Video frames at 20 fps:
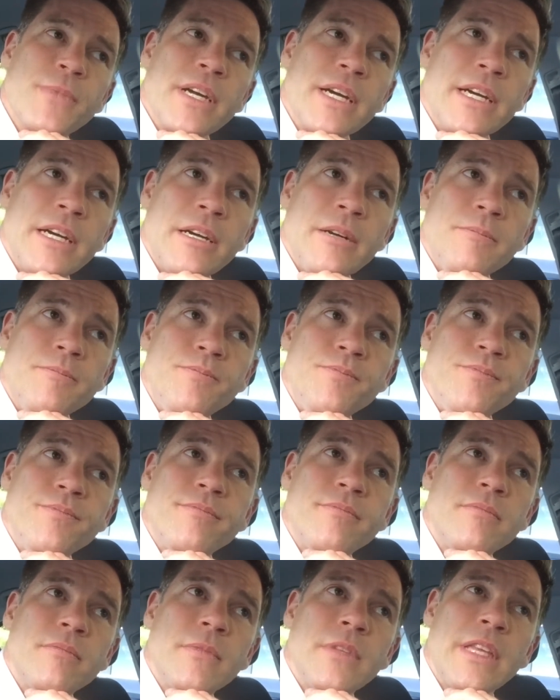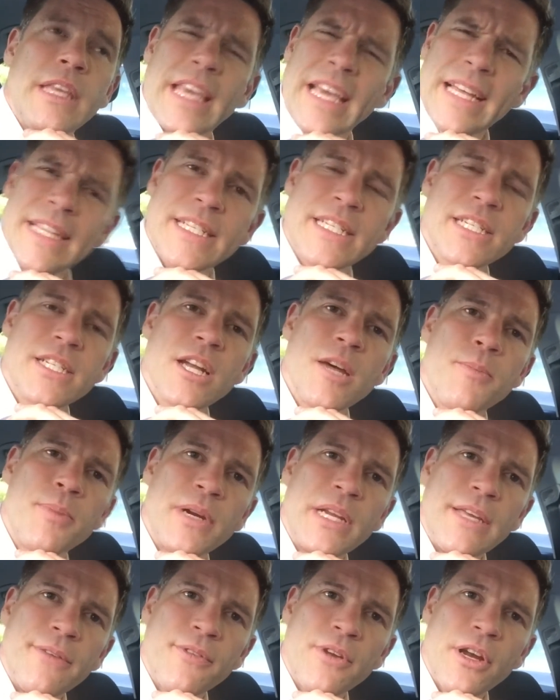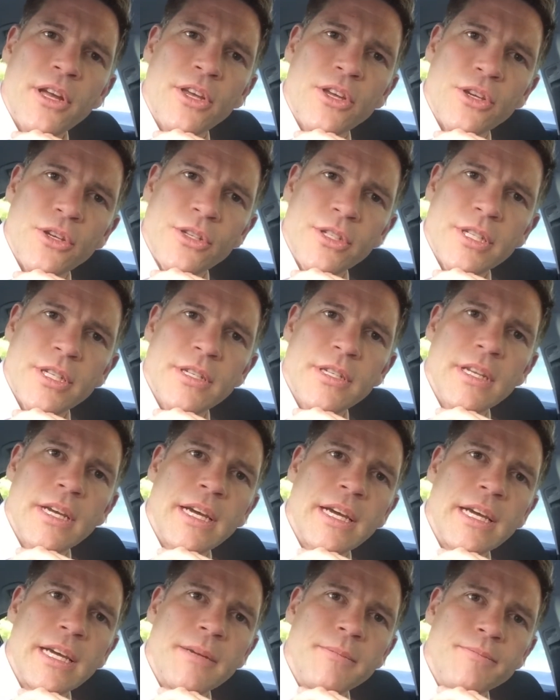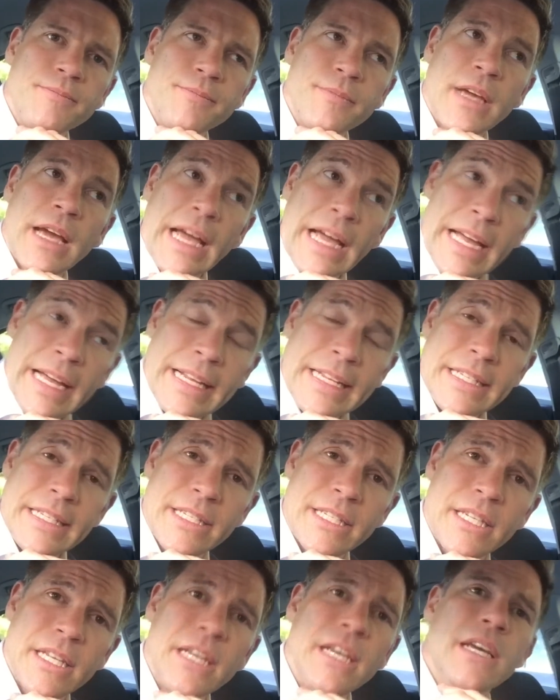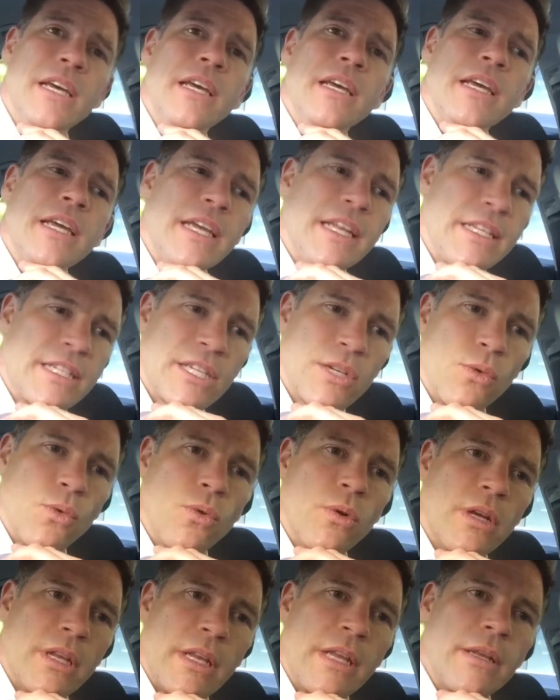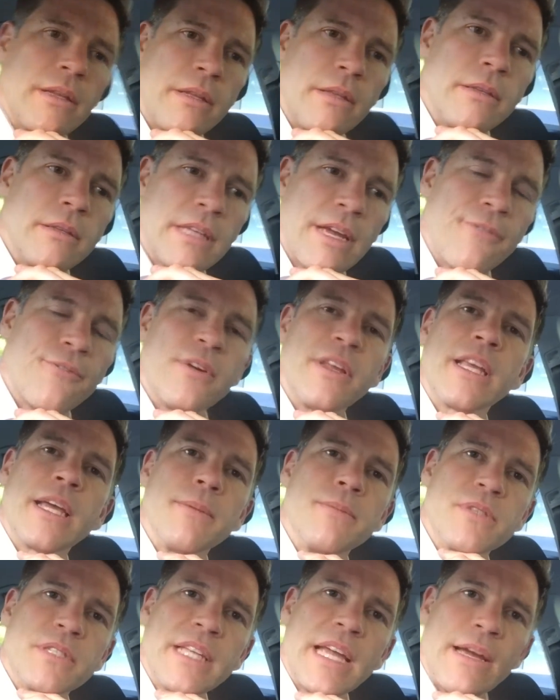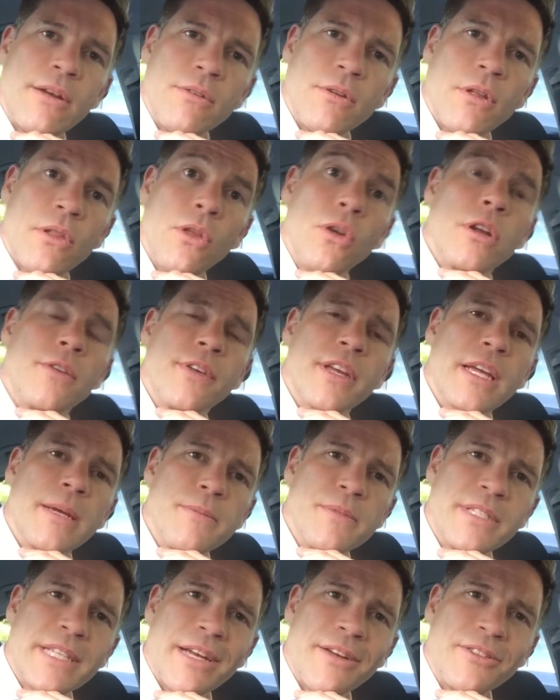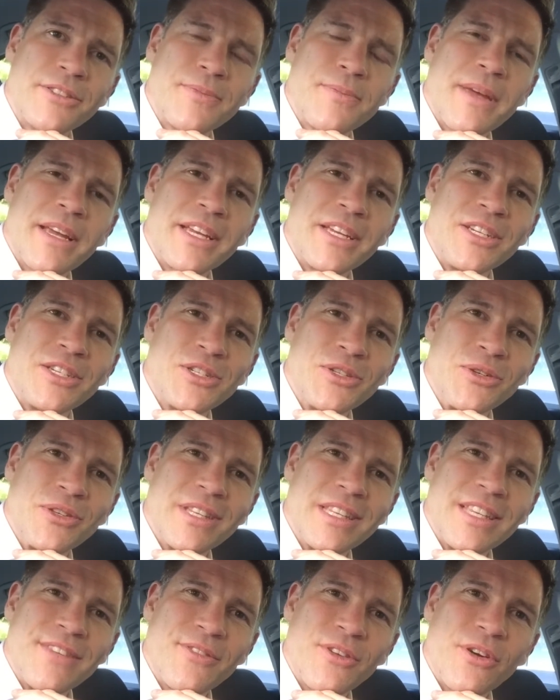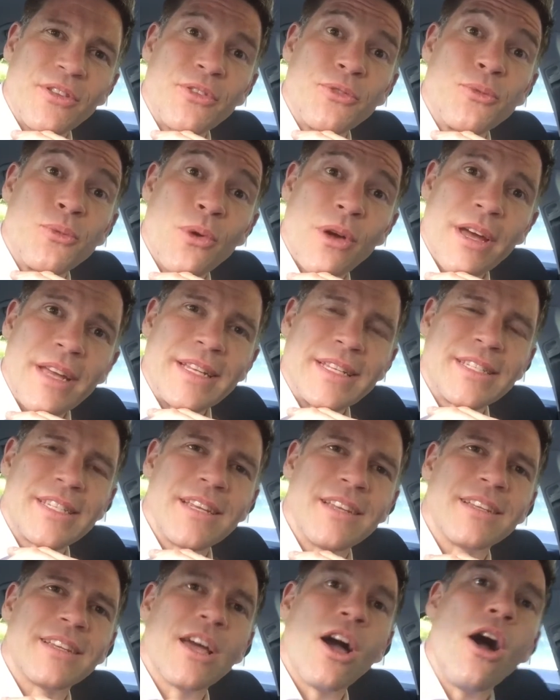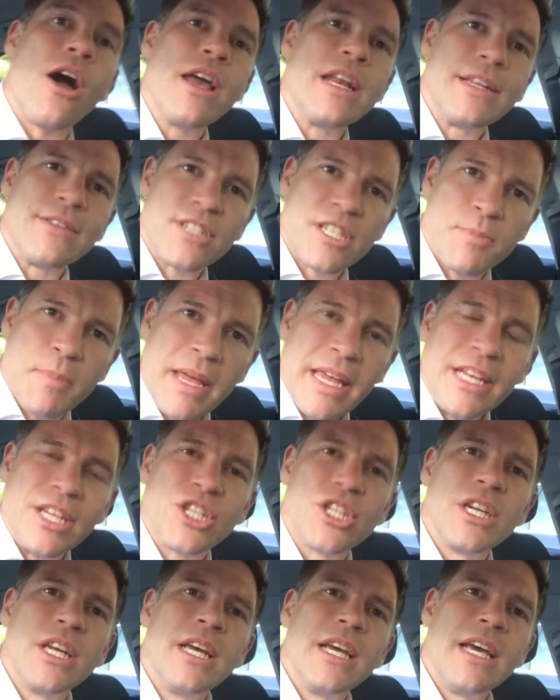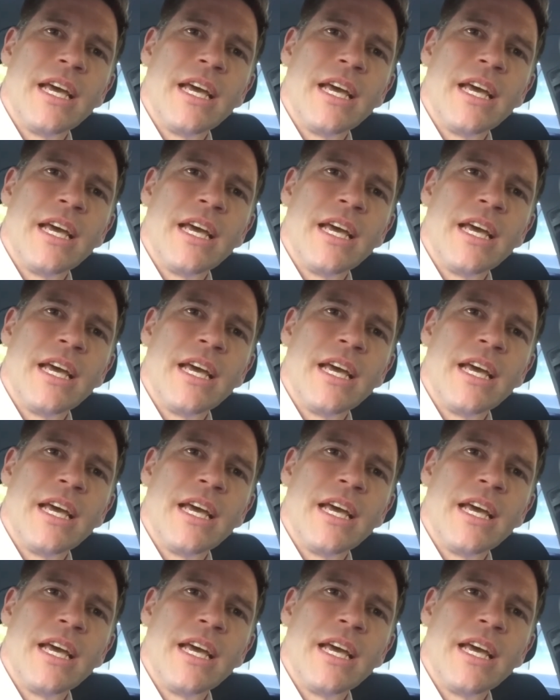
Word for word: Um, yes, I believe that I could, um, and it's all it definitely comes down. A lot of it comes down to making sure that you've got the right kind of speech.